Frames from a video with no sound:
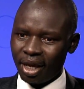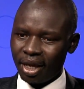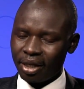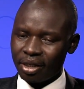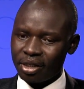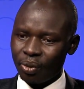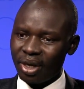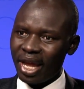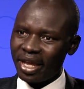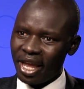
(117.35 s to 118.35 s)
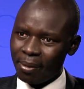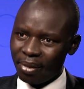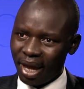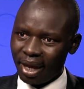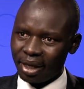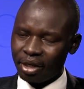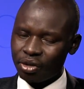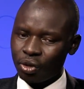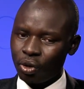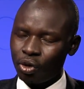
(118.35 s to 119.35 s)
And when I came back
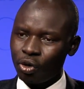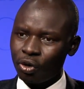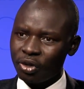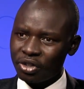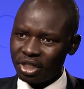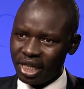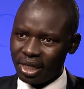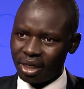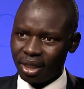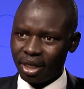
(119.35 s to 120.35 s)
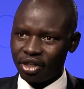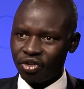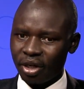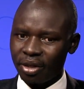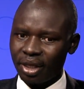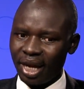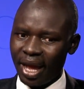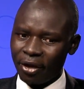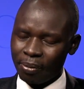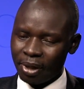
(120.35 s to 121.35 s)
and saw all this need in the country, the
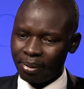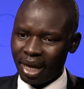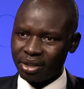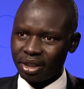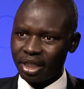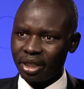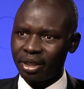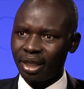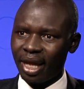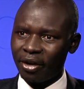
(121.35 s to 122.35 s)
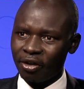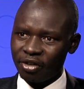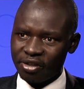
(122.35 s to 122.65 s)
lack of capacity, the lack